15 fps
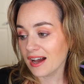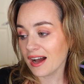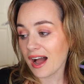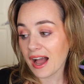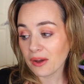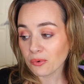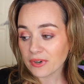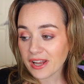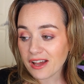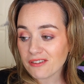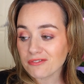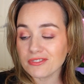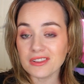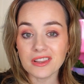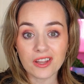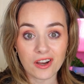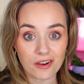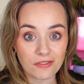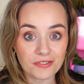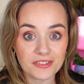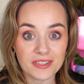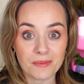I would have
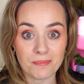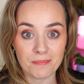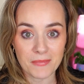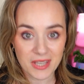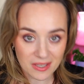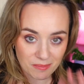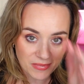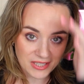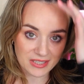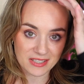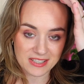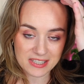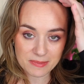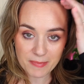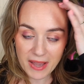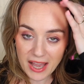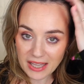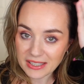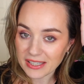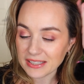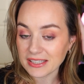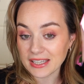loved maybe this
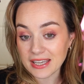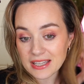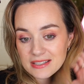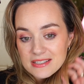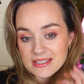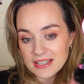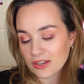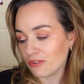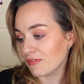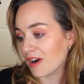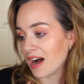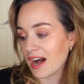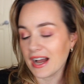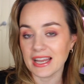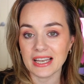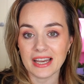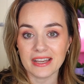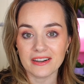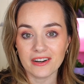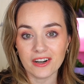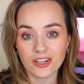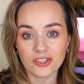palette, instead of a
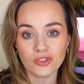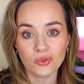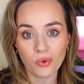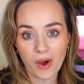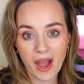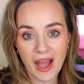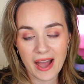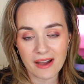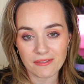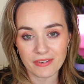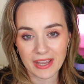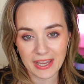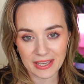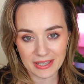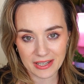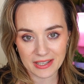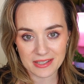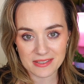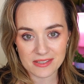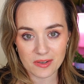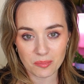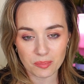highlighter, to have a
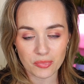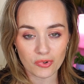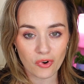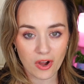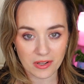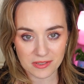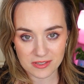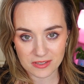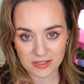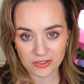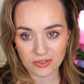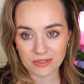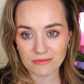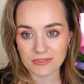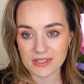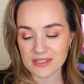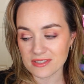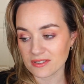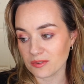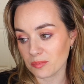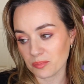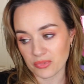nice bronzer,
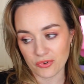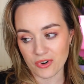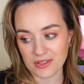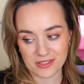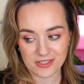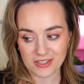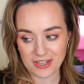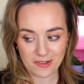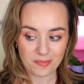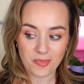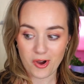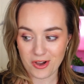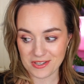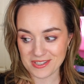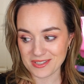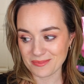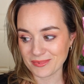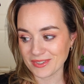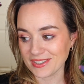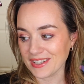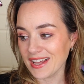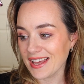universal bronzer if
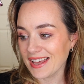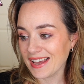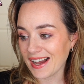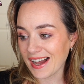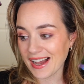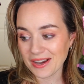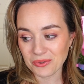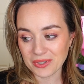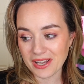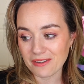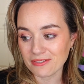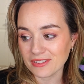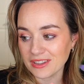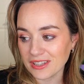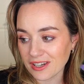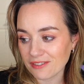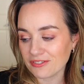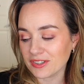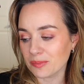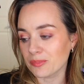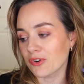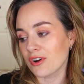possible. I would have loved
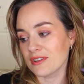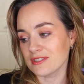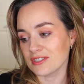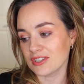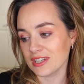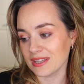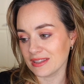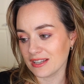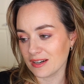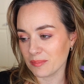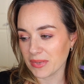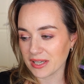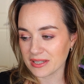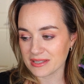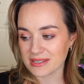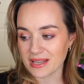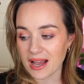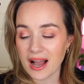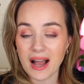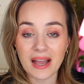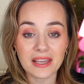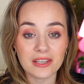a bronzer in there because
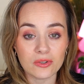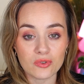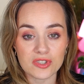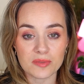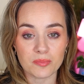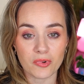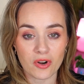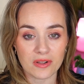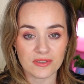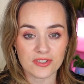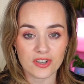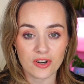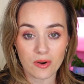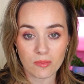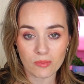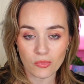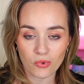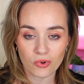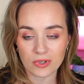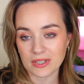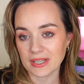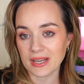I use bronzer
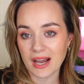more than